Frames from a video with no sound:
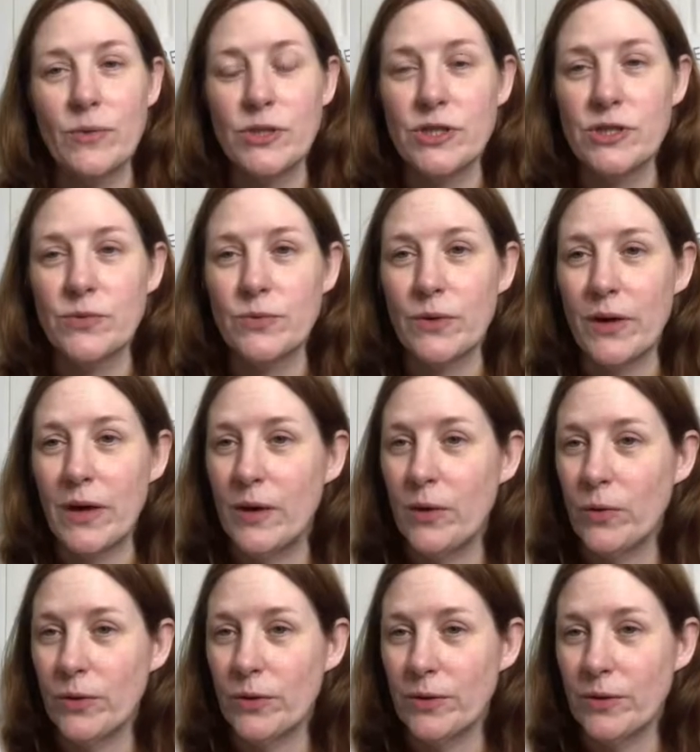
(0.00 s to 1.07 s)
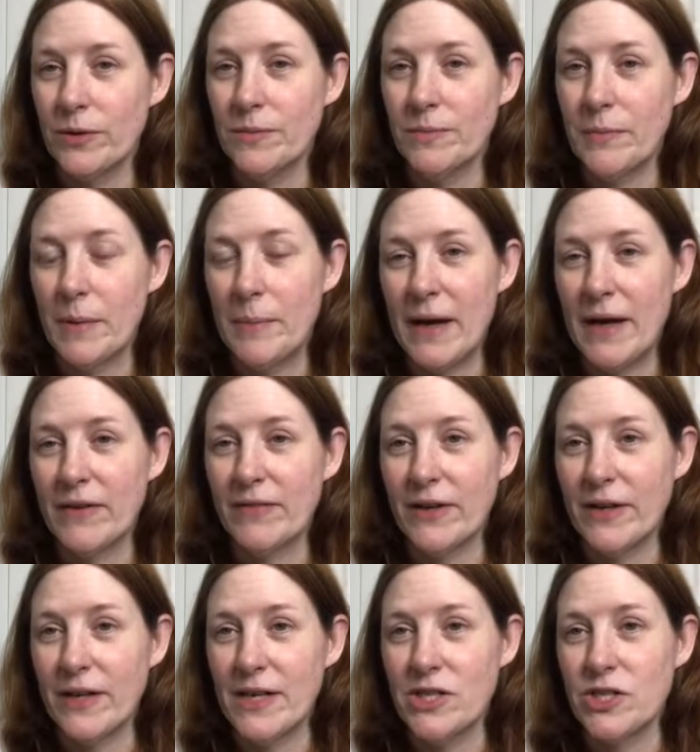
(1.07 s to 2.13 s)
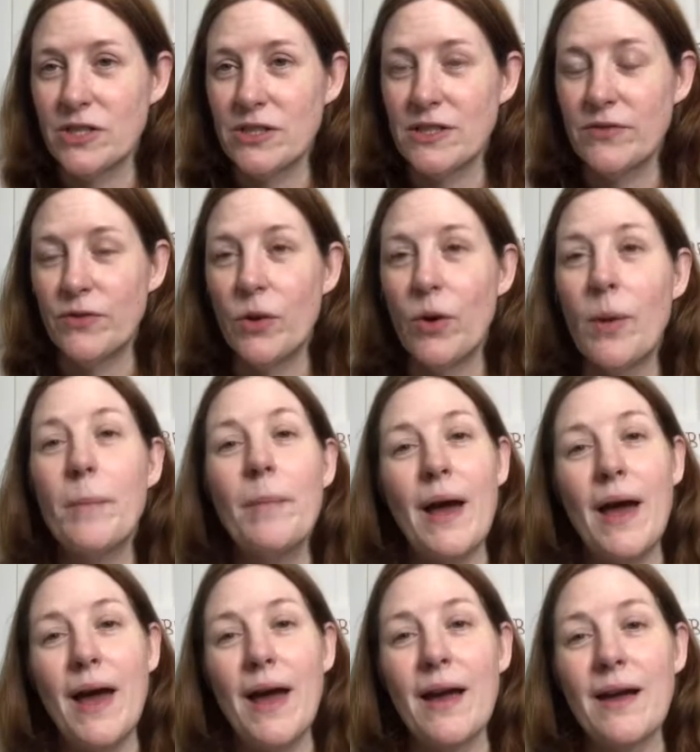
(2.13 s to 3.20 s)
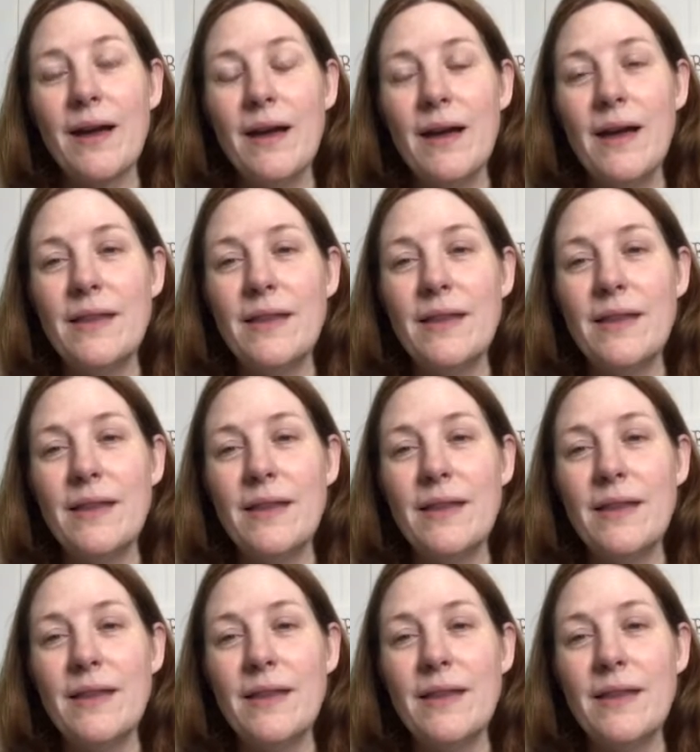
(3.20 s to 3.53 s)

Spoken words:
which is where I ordered my MAC foundations, if you go on MAC,